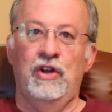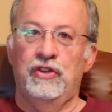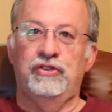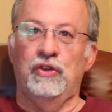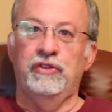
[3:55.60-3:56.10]

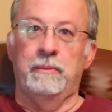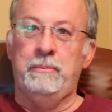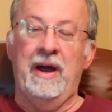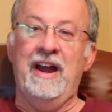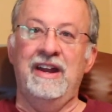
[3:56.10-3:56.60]
sold the
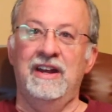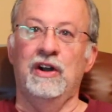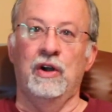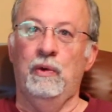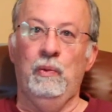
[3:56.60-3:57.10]

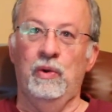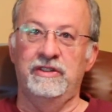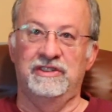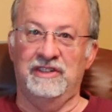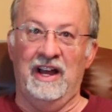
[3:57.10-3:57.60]
Pioneer
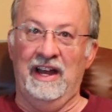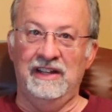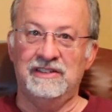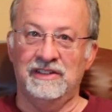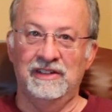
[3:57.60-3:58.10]
wood
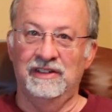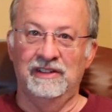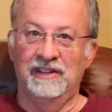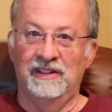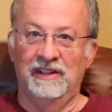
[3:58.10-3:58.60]
sides.
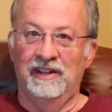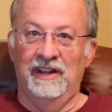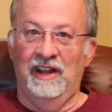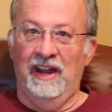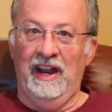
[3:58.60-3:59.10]

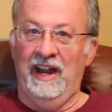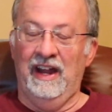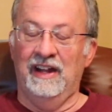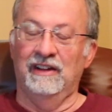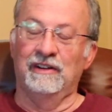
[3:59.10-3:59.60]

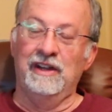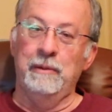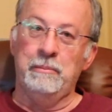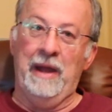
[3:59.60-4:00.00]
And looking